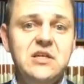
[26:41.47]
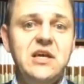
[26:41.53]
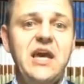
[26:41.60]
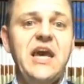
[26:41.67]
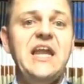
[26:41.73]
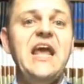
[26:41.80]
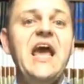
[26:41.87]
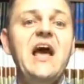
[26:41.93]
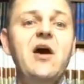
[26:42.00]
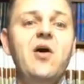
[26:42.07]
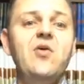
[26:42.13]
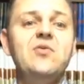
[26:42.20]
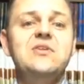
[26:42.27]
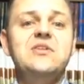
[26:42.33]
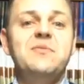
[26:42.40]
and
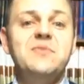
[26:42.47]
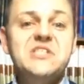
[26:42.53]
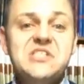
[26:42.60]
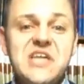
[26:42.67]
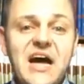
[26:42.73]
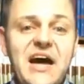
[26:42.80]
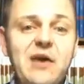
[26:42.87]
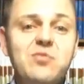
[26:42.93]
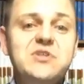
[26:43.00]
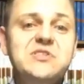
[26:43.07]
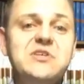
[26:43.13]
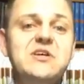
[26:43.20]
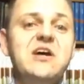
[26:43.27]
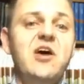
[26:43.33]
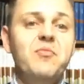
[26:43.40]
how the Messiah was
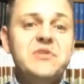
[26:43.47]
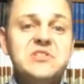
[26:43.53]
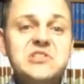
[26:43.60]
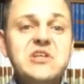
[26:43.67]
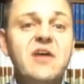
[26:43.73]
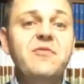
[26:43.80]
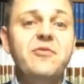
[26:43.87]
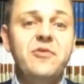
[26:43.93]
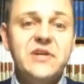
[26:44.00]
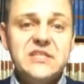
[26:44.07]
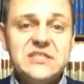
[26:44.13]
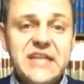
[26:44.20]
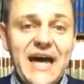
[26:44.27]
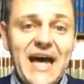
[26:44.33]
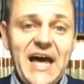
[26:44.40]
to come and suffer
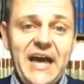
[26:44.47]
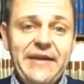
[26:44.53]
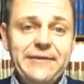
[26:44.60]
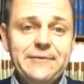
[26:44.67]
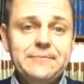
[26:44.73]
and die